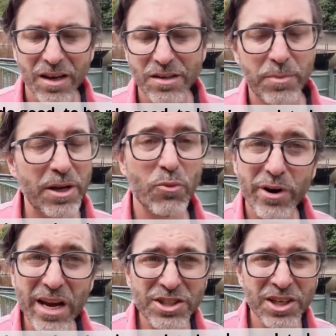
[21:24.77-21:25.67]
to be
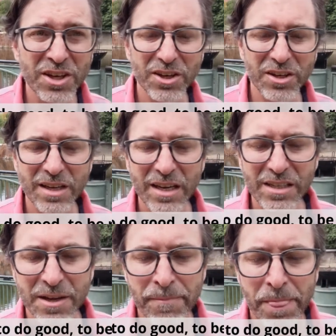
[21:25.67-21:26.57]
rich in good
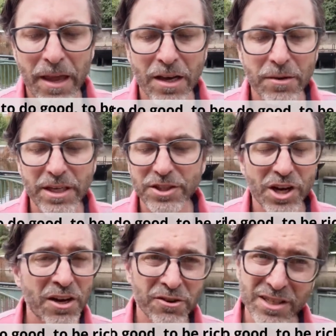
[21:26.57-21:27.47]
deeds, and to be
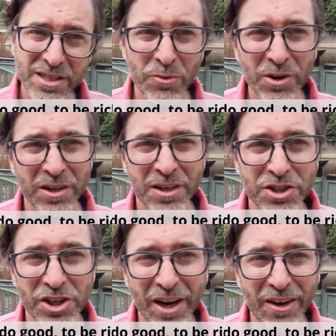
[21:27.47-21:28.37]
generous and willing
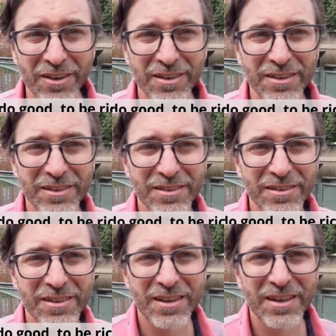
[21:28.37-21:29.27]
to share.
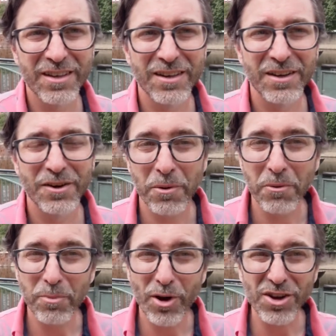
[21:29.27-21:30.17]

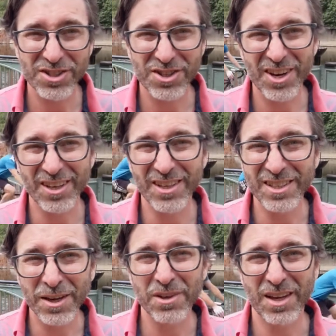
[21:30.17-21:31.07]
Remember, Paul's talking to
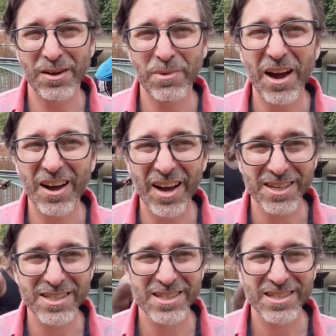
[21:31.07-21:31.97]
Timothy about
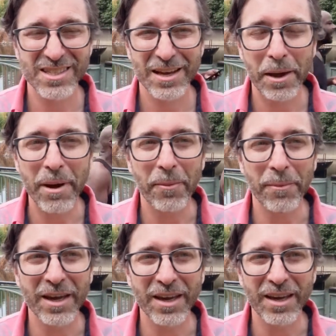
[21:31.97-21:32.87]
us,
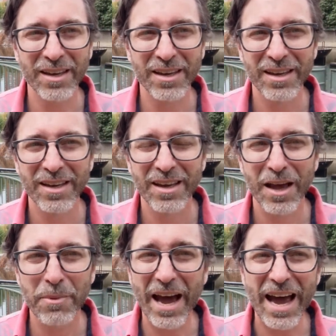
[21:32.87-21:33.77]
about me
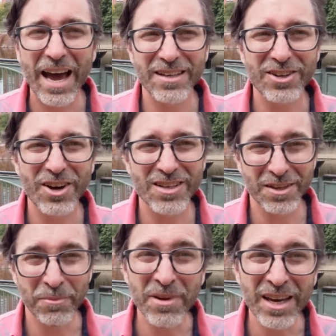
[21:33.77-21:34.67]
about how to talk
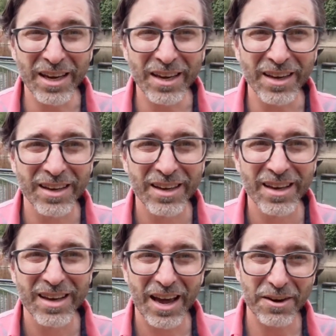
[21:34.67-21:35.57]
to me,
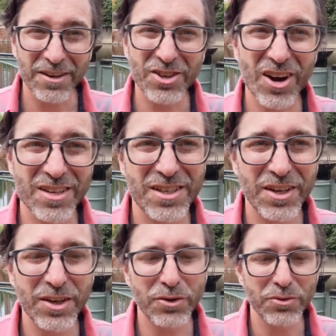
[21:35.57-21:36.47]
how to talk
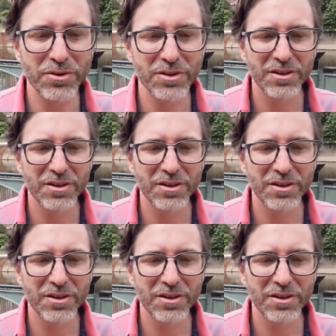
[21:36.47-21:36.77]
to you.